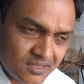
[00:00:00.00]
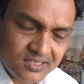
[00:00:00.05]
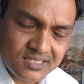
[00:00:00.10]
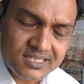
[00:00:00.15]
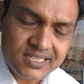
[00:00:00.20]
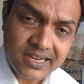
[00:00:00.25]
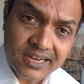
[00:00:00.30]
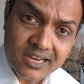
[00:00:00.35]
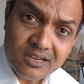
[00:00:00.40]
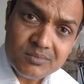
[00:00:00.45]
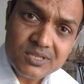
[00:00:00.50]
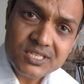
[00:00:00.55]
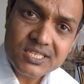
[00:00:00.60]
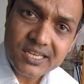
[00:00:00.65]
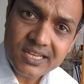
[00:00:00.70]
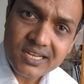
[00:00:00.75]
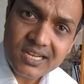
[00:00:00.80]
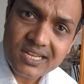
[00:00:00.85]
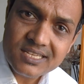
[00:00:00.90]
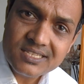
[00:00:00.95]
the second
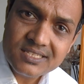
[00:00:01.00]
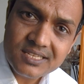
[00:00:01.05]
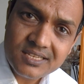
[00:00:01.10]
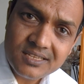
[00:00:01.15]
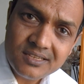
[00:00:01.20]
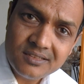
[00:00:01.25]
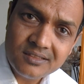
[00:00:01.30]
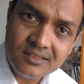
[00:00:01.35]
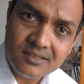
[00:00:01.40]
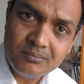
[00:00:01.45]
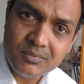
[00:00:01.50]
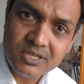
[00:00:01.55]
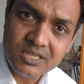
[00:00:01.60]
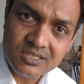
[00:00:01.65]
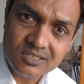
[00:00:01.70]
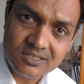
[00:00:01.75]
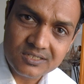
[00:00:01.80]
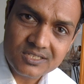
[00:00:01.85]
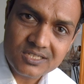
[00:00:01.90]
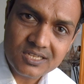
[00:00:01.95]
mistake i see in the
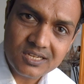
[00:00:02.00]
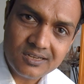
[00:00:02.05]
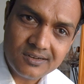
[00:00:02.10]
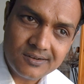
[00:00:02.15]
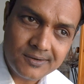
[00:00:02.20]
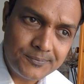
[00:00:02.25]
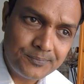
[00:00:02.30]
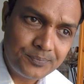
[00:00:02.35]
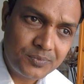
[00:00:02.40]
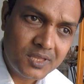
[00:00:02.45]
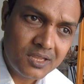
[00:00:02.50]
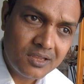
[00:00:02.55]
beginners are